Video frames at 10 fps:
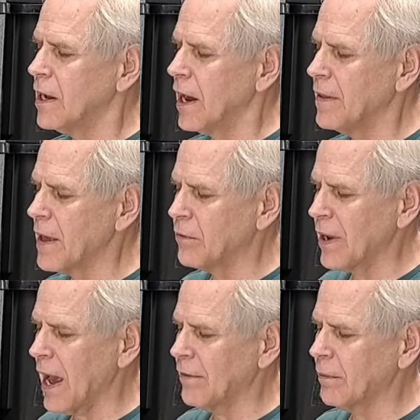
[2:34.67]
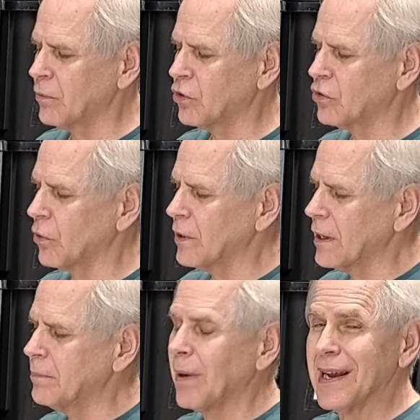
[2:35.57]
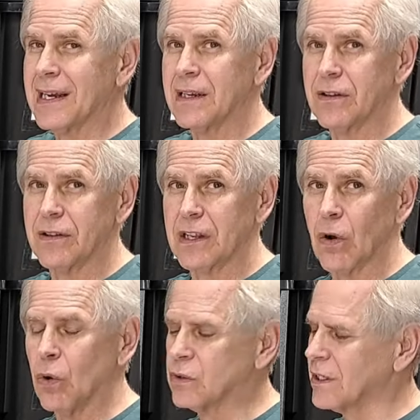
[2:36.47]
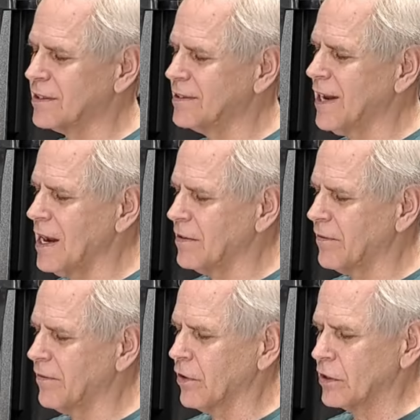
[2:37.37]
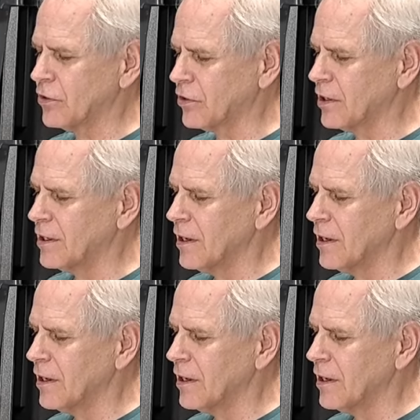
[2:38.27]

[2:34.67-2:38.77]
And then we have them sorted by the oldest date first